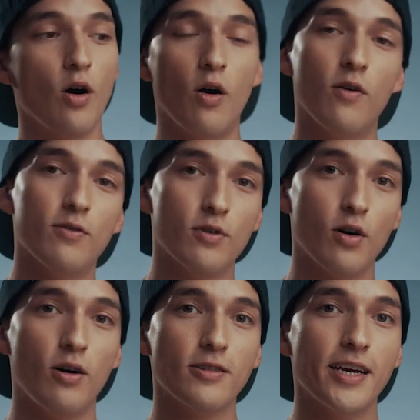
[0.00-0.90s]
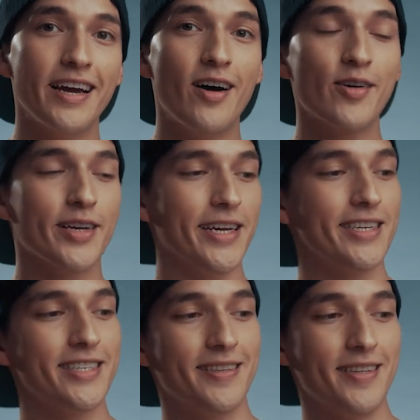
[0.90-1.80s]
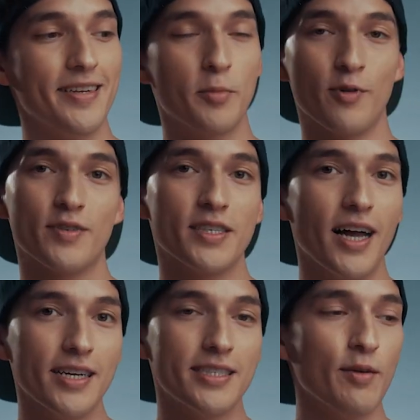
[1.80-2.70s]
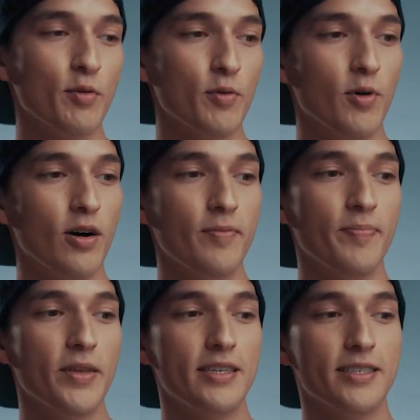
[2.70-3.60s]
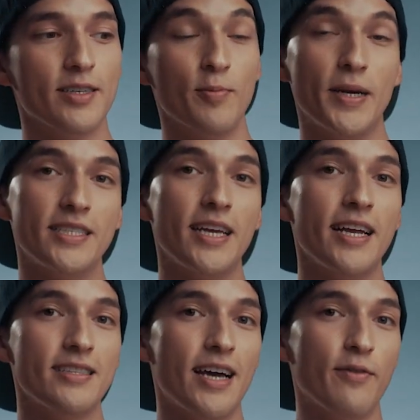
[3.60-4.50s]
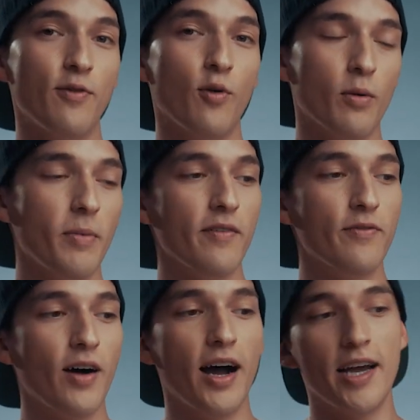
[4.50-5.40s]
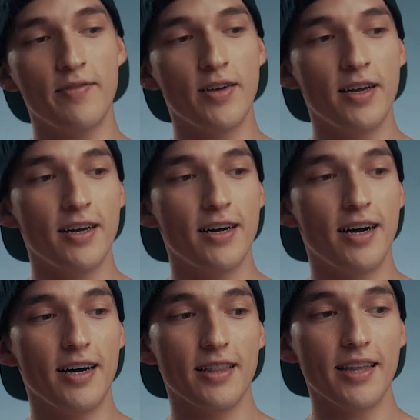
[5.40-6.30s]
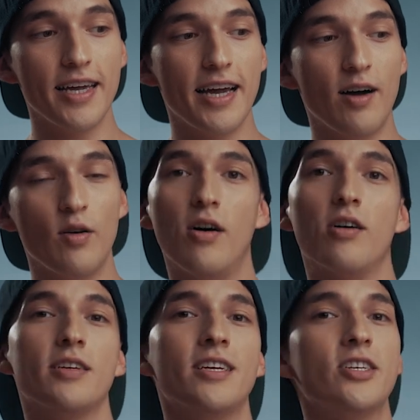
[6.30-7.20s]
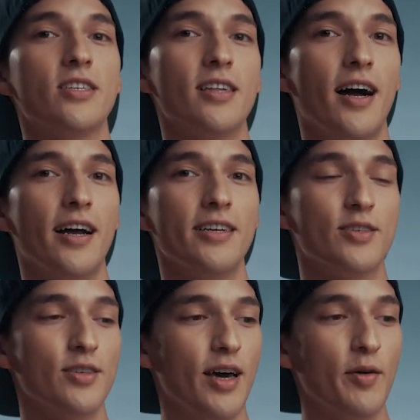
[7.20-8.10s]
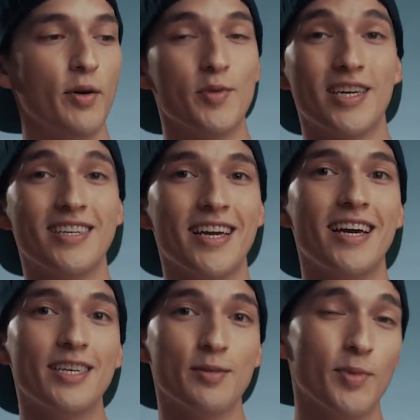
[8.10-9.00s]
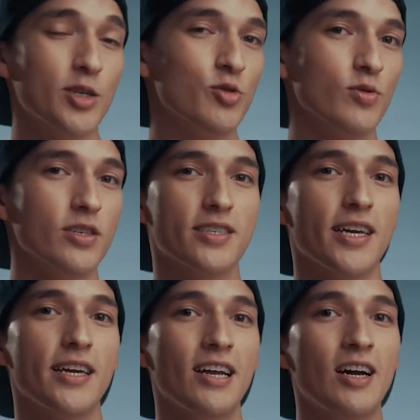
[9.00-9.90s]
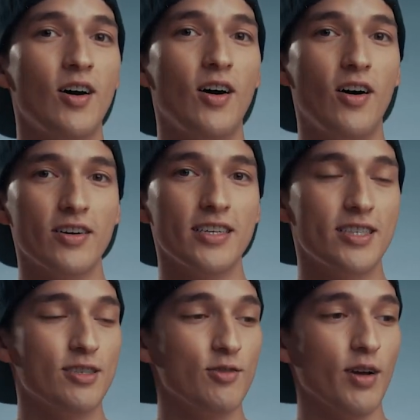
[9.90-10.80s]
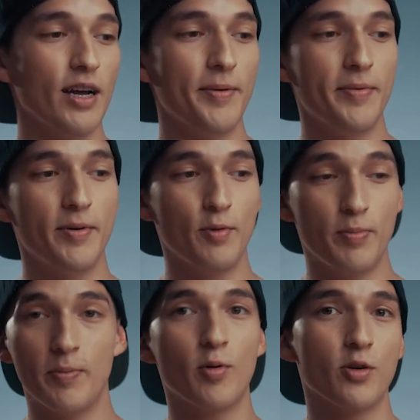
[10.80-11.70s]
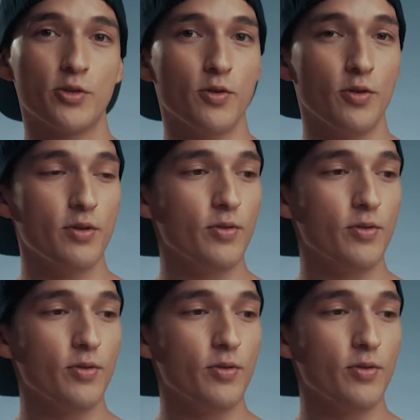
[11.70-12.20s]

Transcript: overall layout, get us the number of slides that we want, and still maintain that 4x5 uh, layout on each slide so that way we can get as much real estate on Instagram when people are scrolling